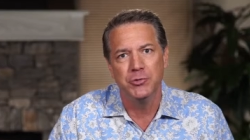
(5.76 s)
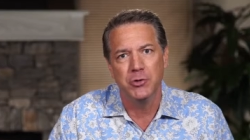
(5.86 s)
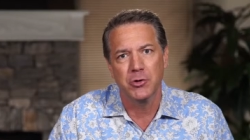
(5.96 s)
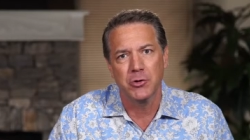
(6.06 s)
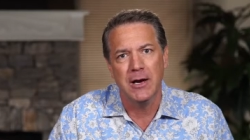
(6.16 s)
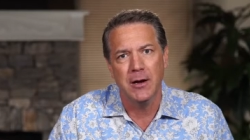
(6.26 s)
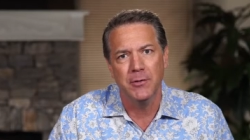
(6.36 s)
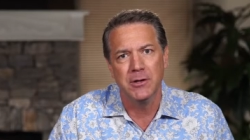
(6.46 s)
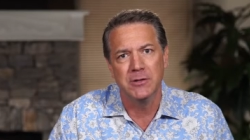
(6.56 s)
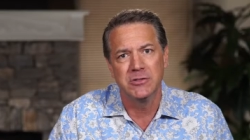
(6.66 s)
your
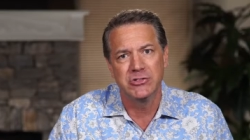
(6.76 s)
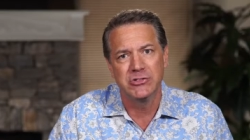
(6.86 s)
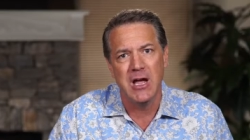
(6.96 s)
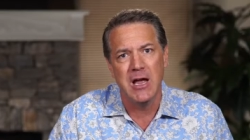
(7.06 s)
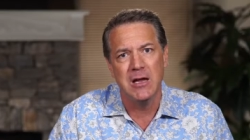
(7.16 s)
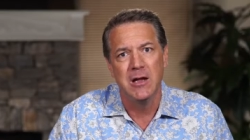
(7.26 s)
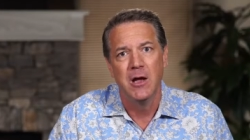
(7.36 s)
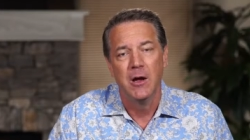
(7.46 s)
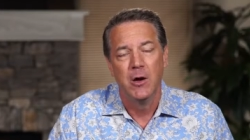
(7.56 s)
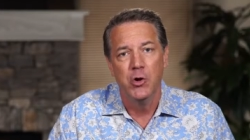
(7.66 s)
ground and stay
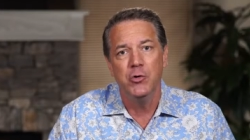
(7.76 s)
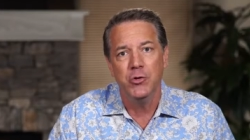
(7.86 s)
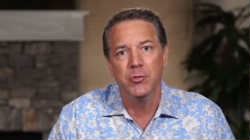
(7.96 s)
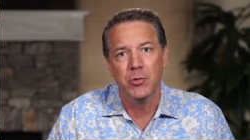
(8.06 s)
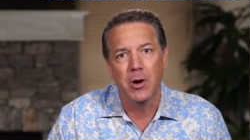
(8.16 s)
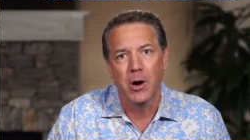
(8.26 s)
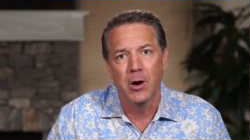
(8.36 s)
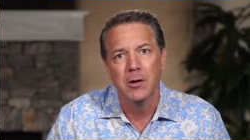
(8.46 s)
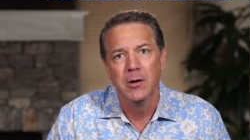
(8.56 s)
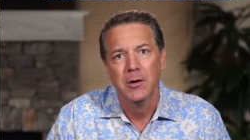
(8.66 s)
who you
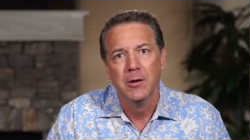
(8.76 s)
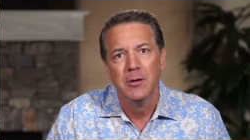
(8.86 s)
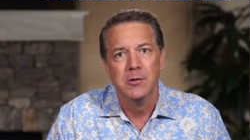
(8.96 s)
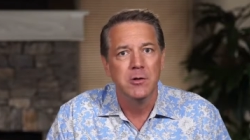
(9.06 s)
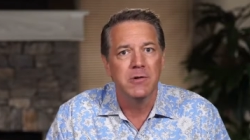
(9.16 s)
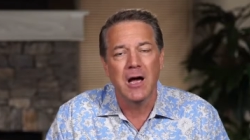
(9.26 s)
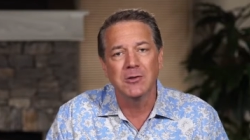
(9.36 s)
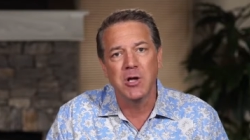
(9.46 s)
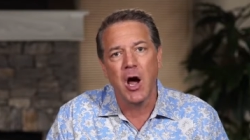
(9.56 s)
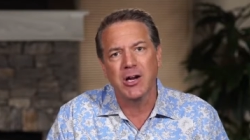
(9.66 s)
are. You've
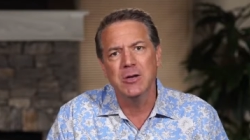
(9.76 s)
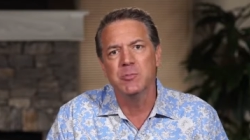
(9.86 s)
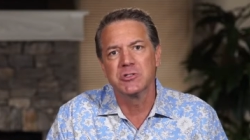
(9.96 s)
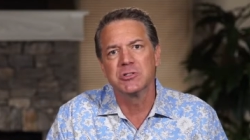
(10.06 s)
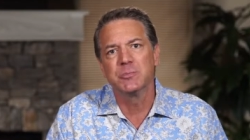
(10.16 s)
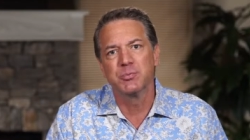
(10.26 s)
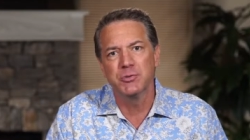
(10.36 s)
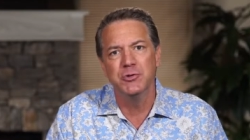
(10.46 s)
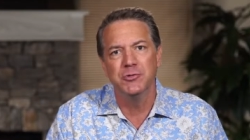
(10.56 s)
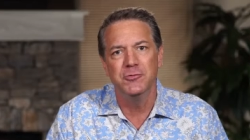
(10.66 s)
got documents to
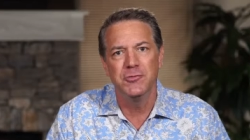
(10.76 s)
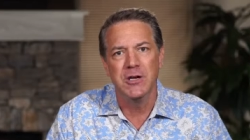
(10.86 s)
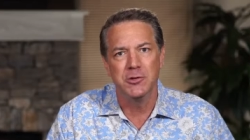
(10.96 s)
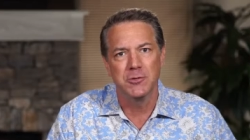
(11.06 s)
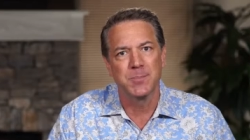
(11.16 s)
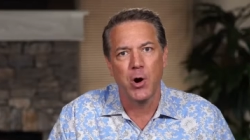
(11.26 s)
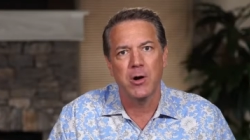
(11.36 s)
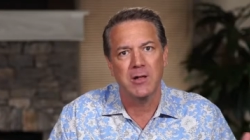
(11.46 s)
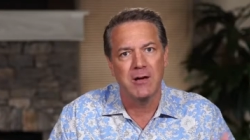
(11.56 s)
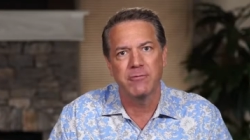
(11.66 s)
prove that you're part
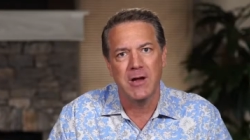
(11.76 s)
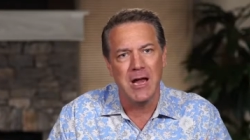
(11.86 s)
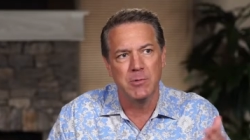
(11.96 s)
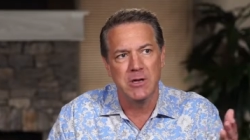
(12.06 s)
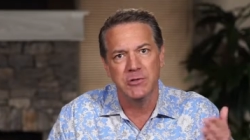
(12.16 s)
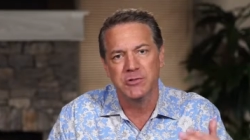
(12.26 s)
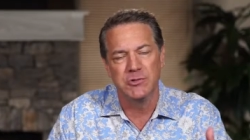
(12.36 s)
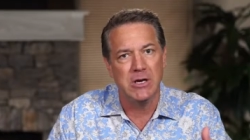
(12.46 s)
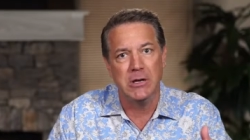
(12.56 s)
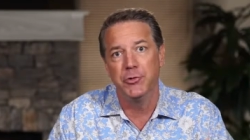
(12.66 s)
of that family. It's
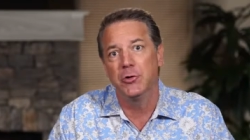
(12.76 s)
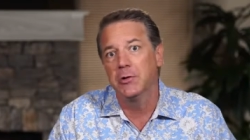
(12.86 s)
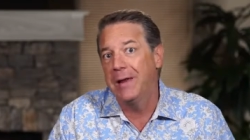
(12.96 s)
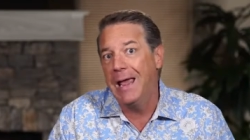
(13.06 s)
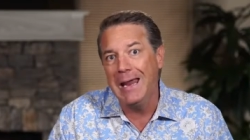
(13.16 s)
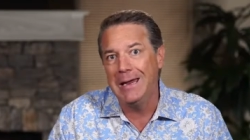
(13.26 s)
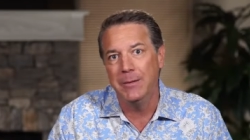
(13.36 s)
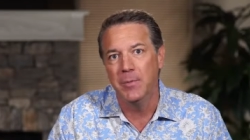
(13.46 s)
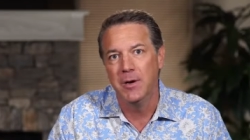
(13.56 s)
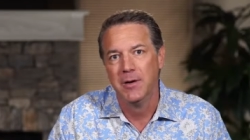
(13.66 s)
in your
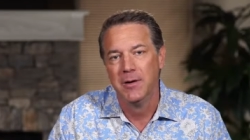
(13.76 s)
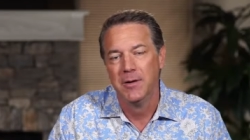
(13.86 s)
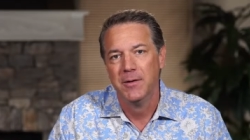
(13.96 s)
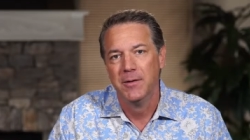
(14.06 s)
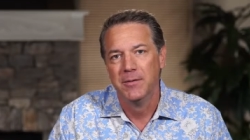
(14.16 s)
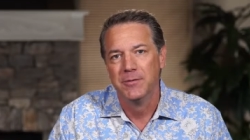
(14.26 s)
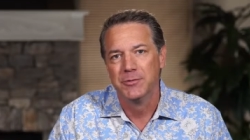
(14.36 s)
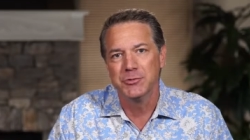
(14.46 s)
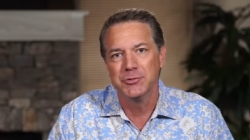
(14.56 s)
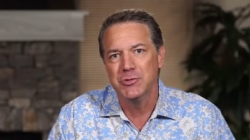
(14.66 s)
name.
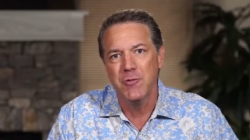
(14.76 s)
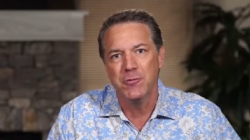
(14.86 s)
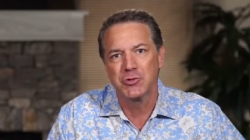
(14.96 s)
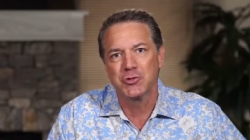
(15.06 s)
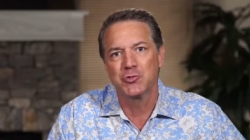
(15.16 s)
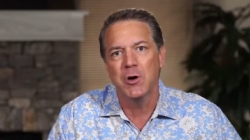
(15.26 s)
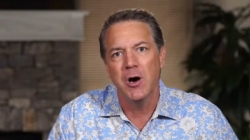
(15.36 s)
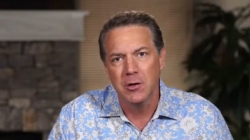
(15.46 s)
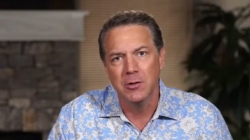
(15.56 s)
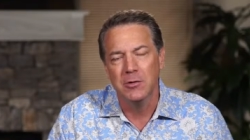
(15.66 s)
So there's no
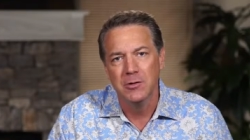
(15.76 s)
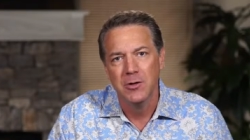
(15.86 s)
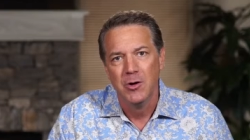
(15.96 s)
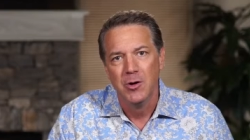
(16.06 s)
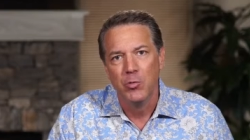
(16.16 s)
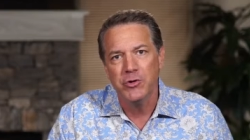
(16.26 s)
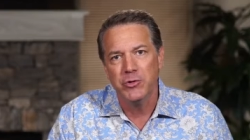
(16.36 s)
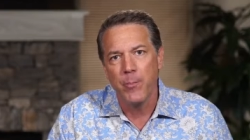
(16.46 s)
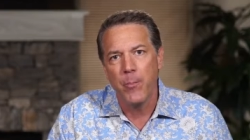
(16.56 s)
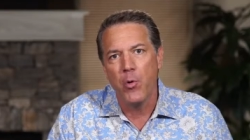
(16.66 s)
struggle when
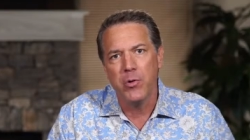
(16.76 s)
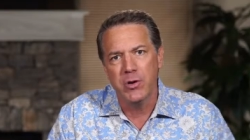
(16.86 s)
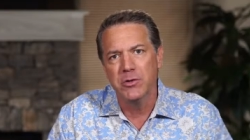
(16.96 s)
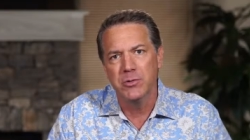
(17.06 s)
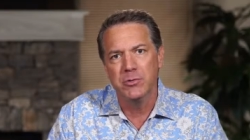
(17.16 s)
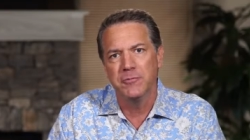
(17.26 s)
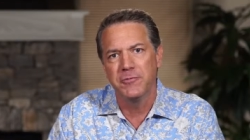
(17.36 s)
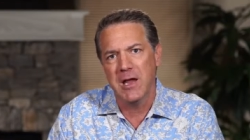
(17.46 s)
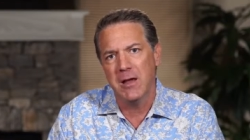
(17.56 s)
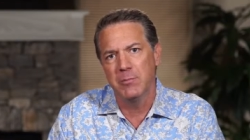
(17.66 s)
you're born into a
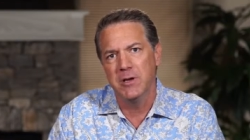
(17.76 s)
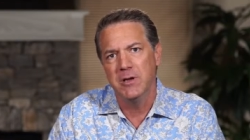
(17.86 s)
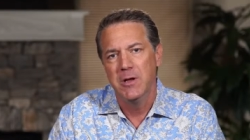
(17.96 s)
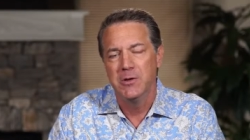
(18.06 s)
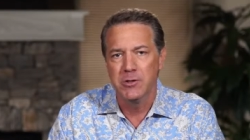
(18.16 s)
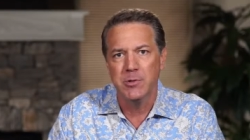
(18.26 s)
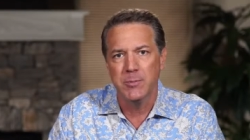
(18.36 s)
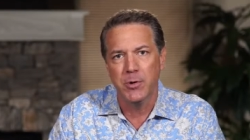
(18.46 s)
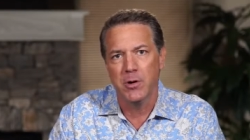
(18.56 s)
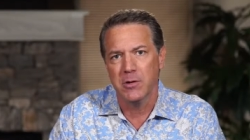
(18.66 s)
family to be
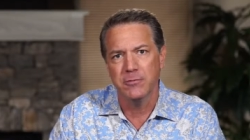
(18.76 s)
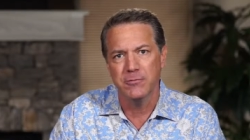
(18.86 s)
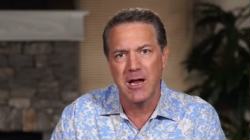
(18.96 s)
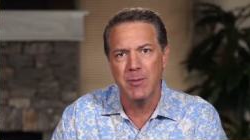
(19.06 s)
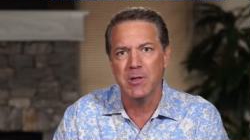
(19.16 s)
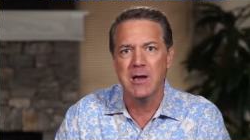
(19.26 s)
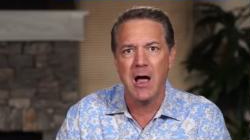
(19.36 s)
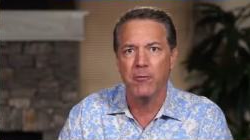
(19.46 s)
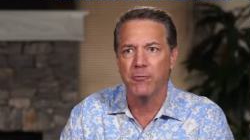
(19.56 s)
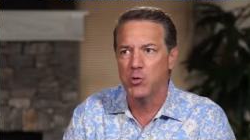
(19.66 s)
part of the family.
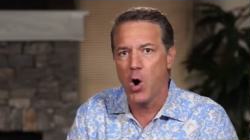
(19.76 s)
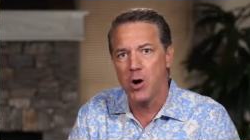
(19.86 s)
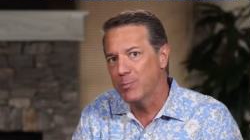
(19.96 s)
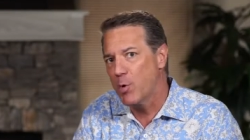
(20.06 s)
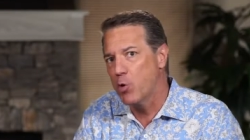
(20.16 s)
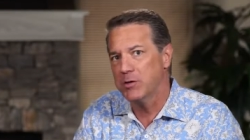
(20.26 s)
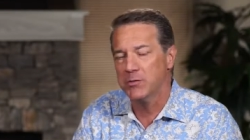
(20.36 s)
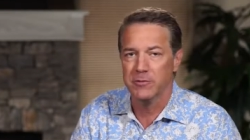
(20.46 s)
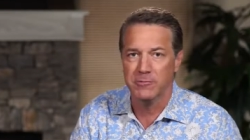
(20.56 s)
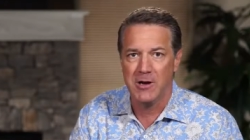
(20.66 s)
Now, if you aren't born into
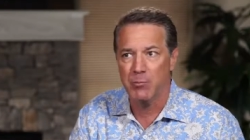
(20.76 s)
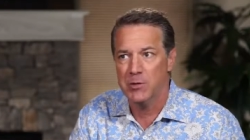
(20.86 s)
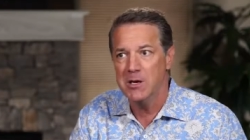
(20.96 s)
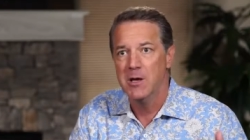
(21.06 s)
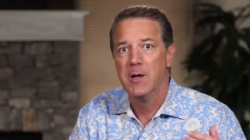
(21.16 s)
the family,